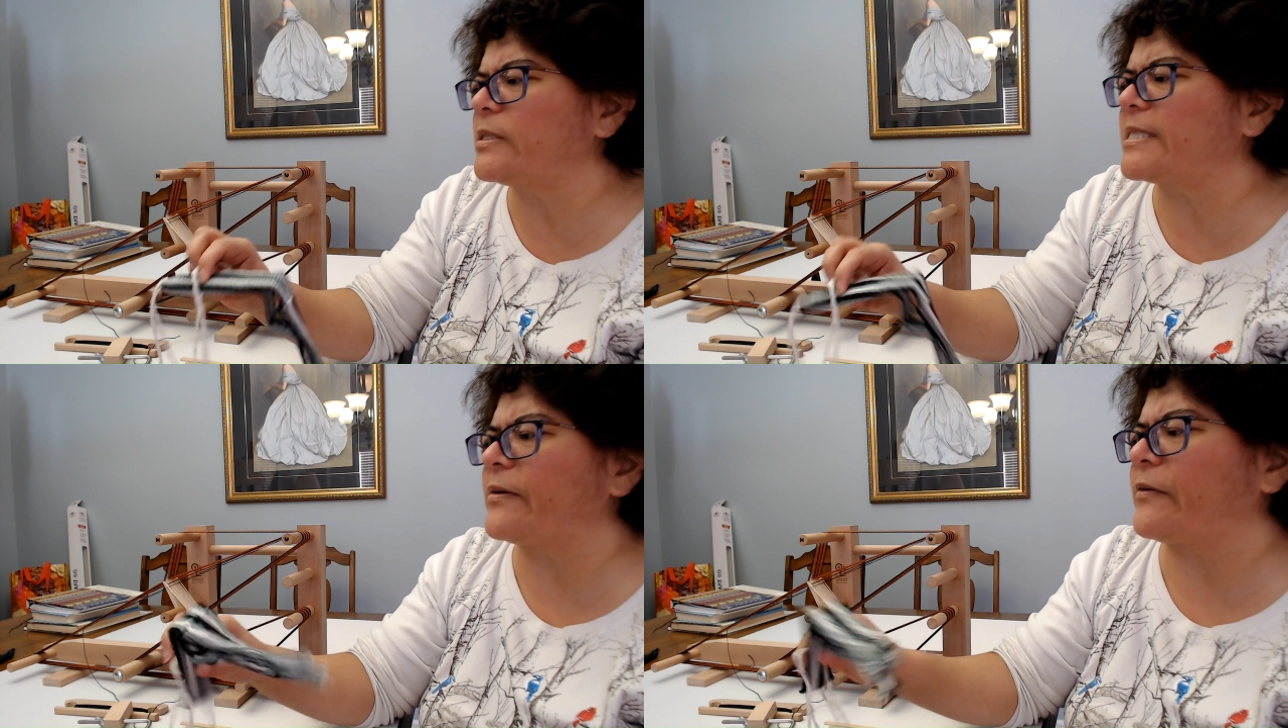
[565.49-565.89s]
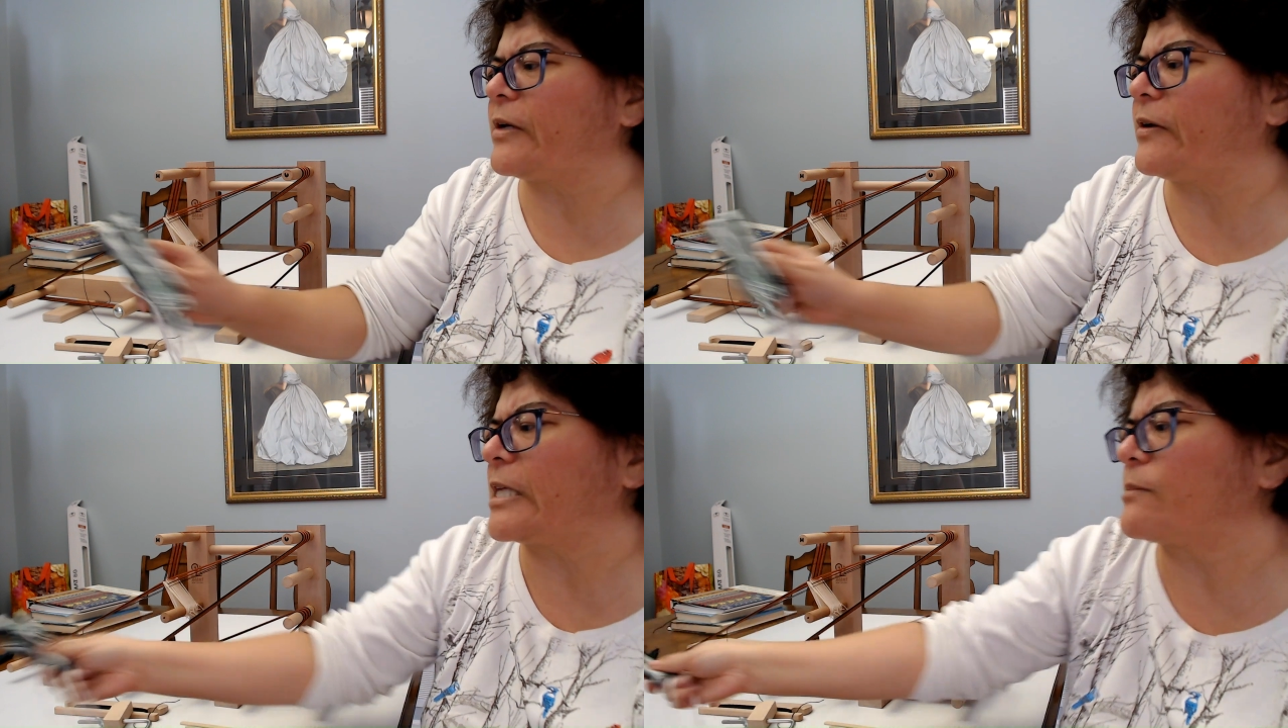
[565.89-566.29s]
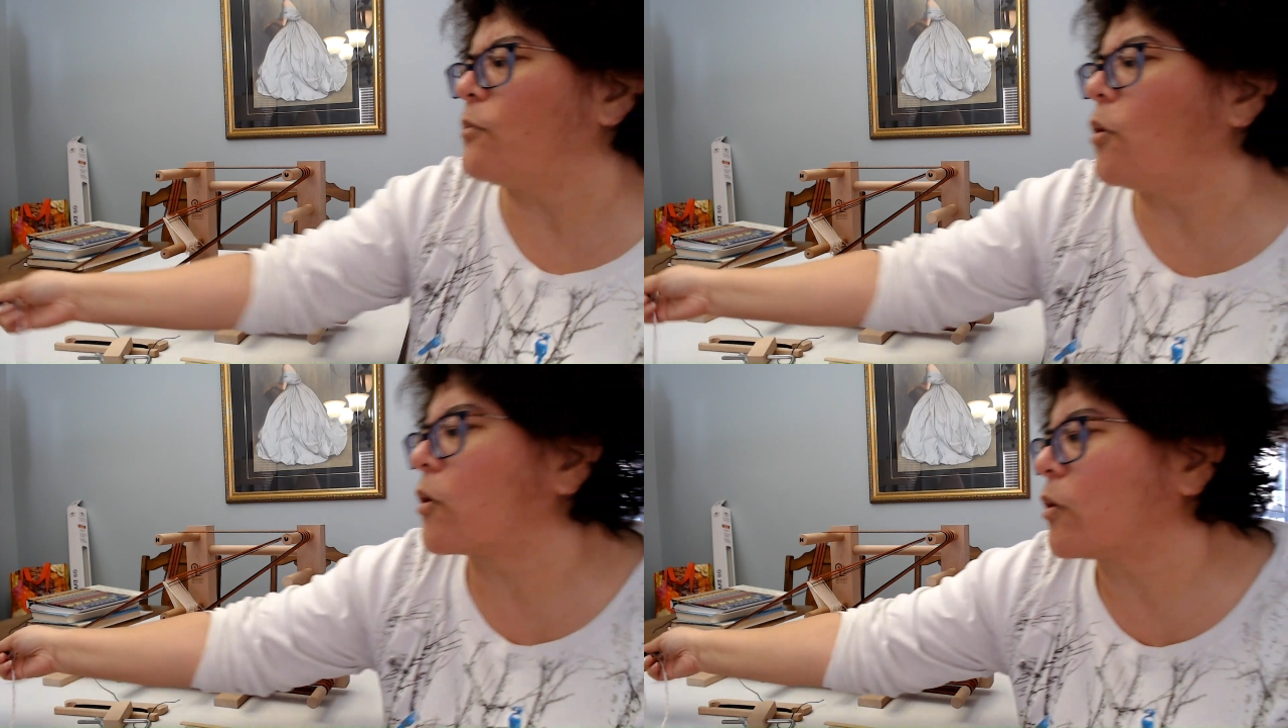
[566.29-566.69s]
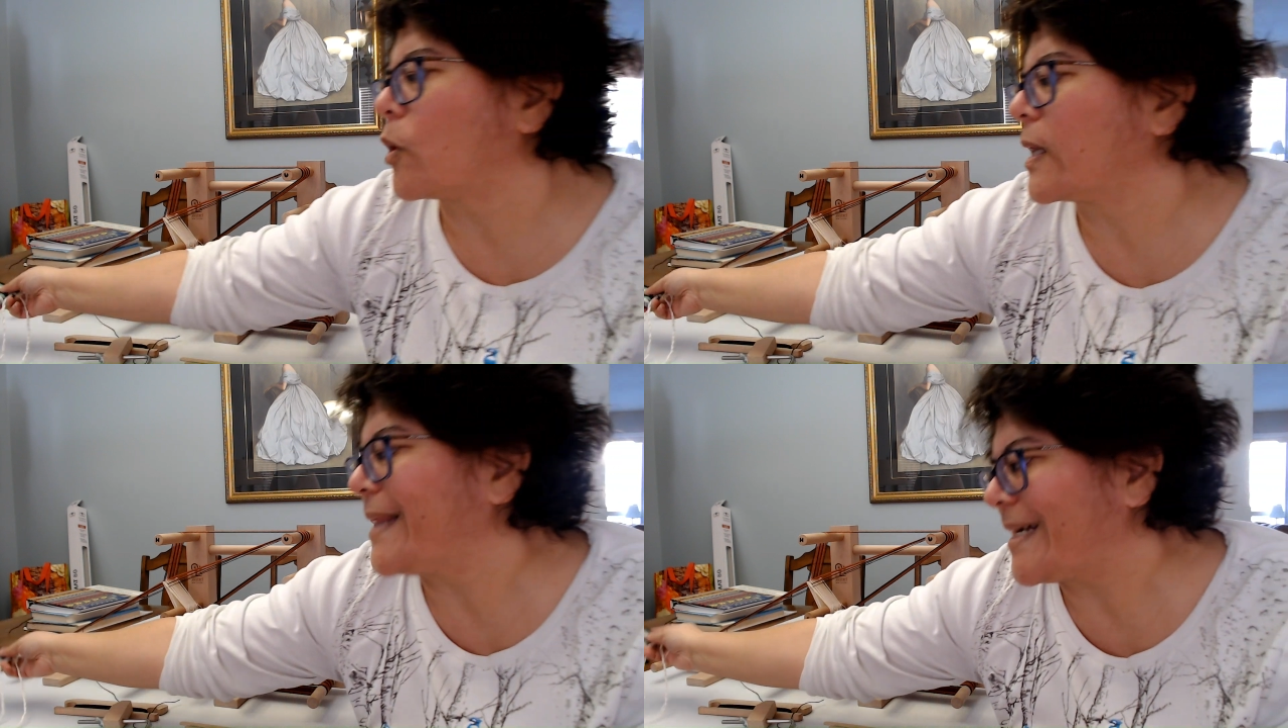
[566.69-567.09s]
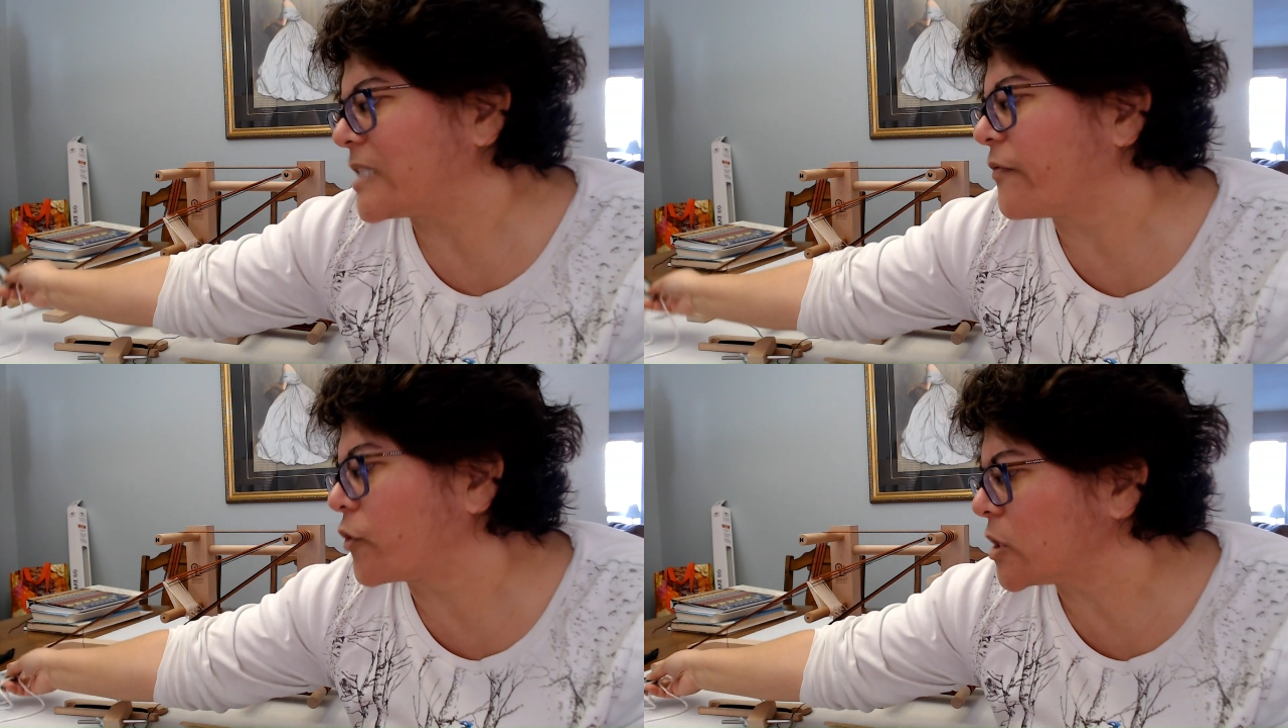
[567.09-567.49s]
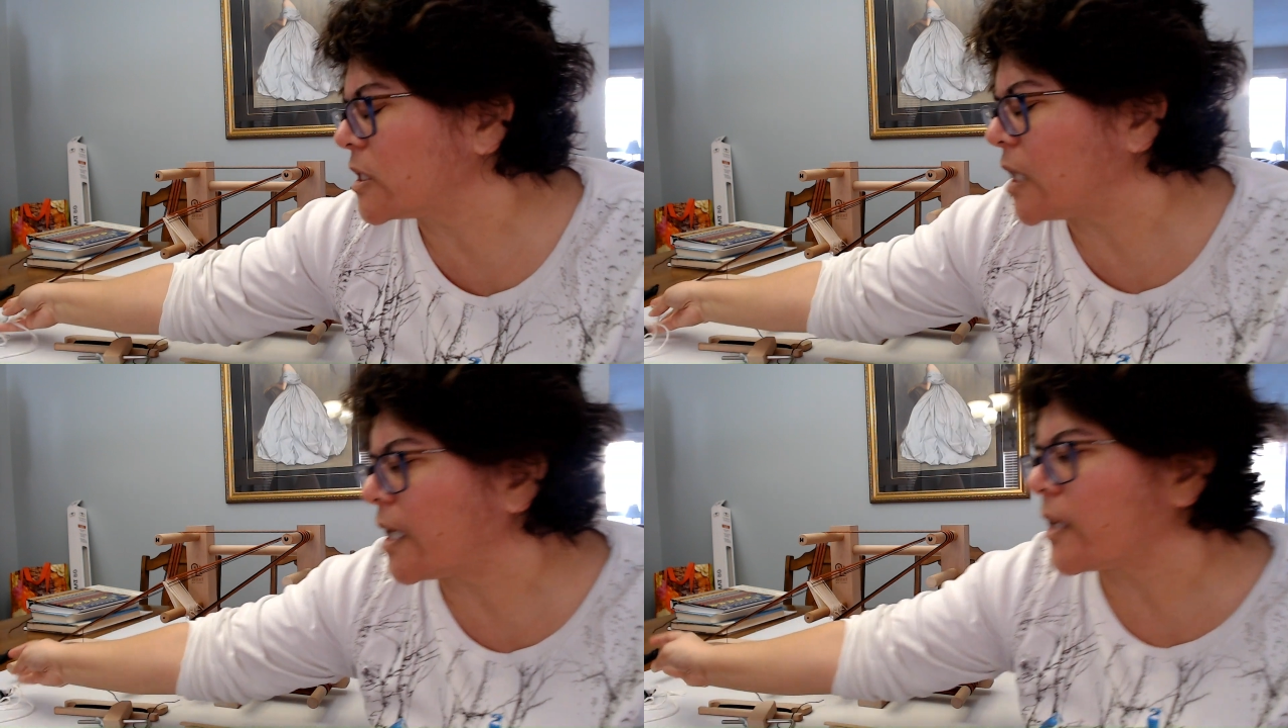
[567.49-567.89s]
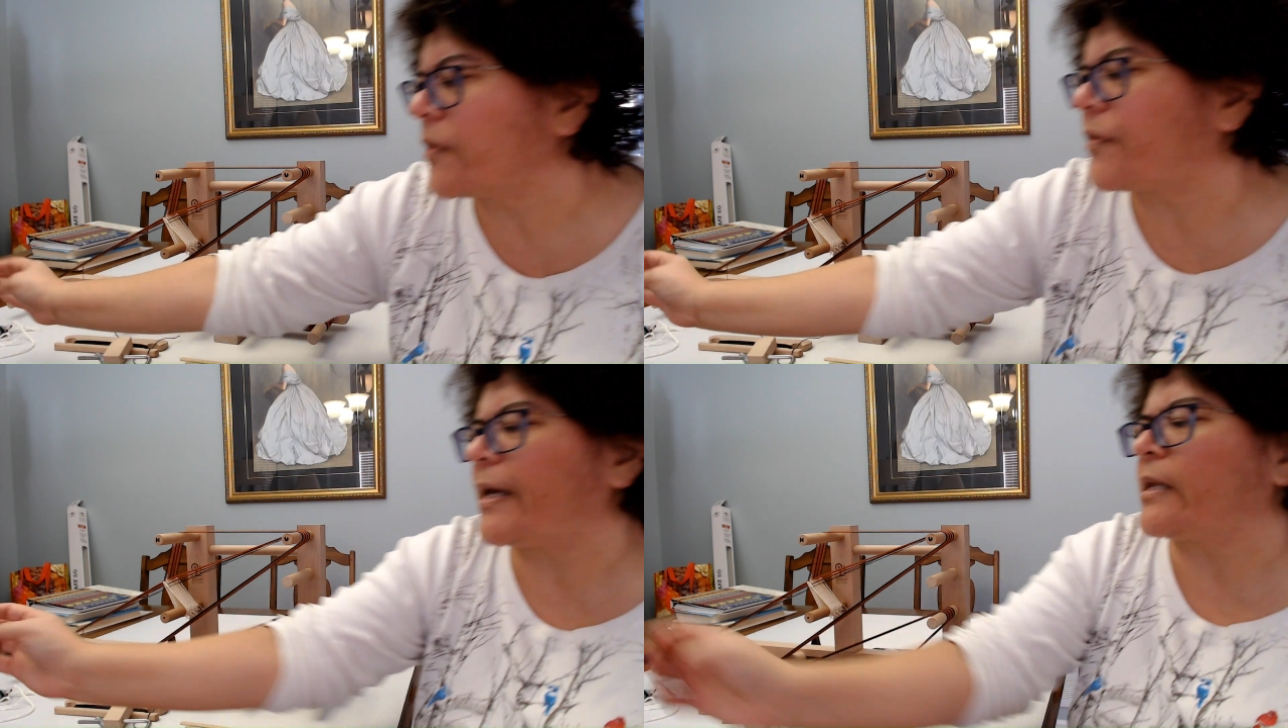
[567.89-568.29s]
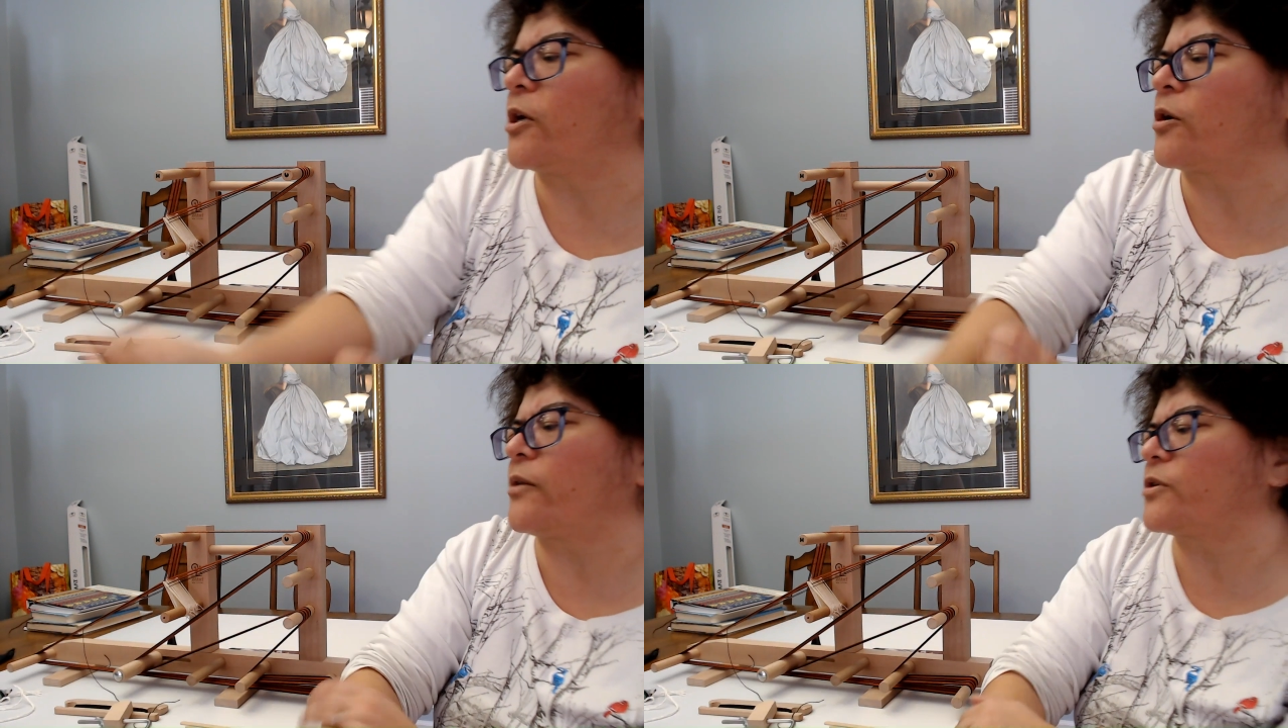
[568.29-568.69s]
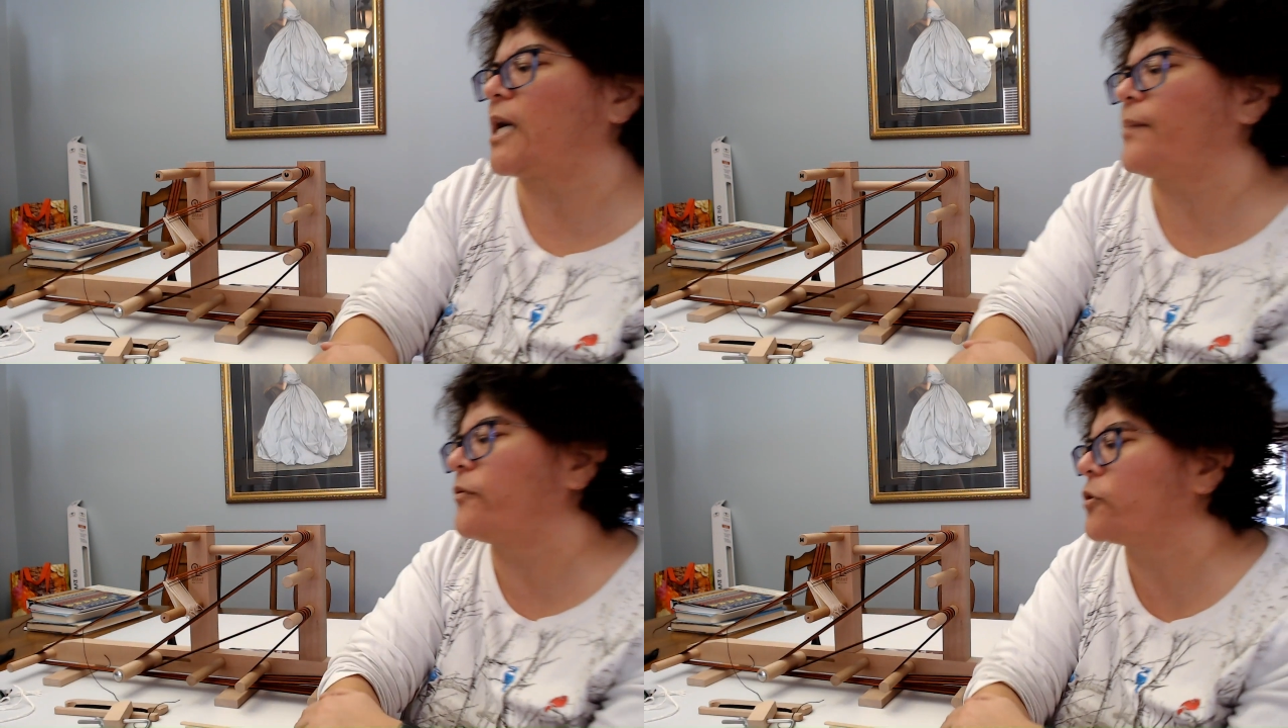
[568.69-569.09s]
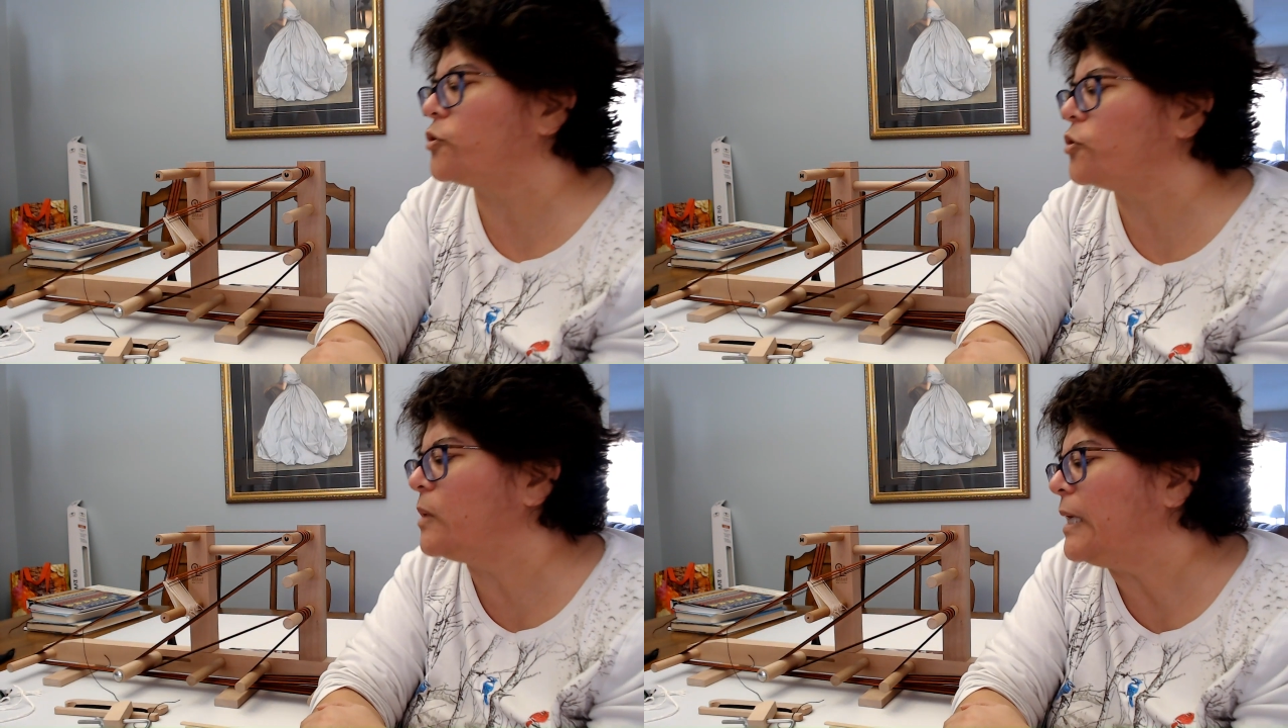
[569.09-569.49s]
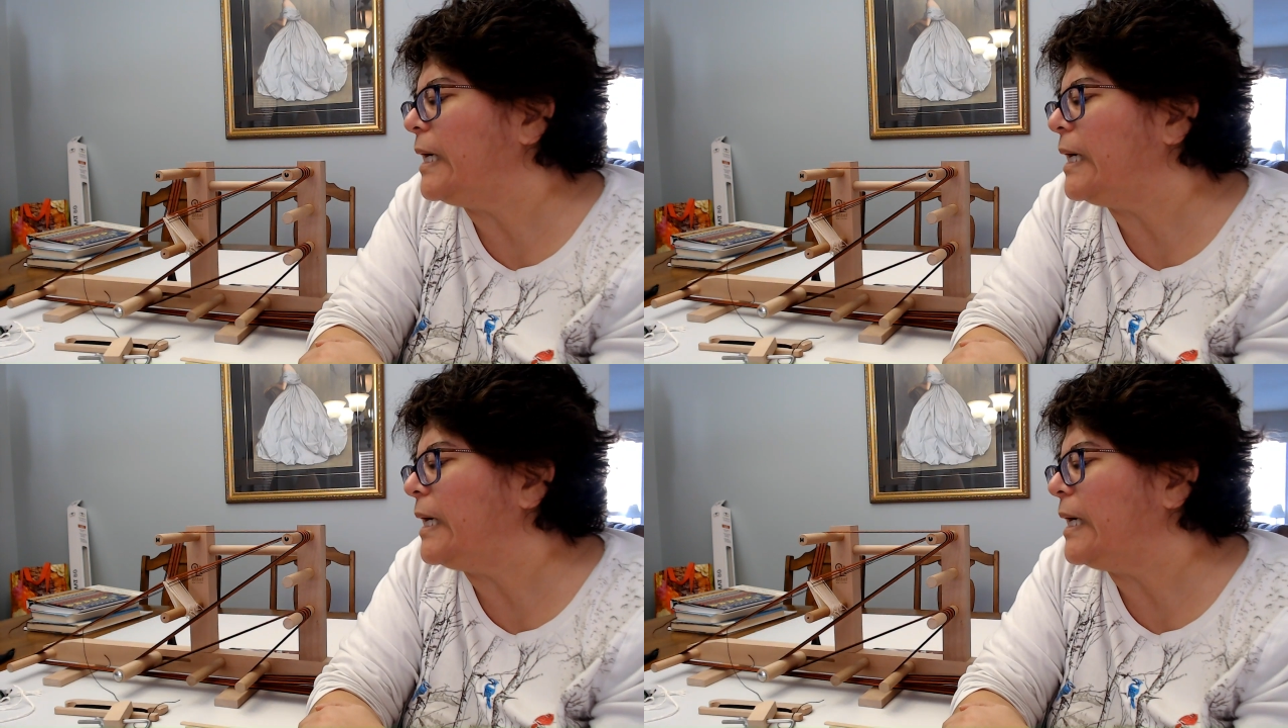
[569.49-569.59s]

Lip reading: would say it's more or less versatile than your other type of loom.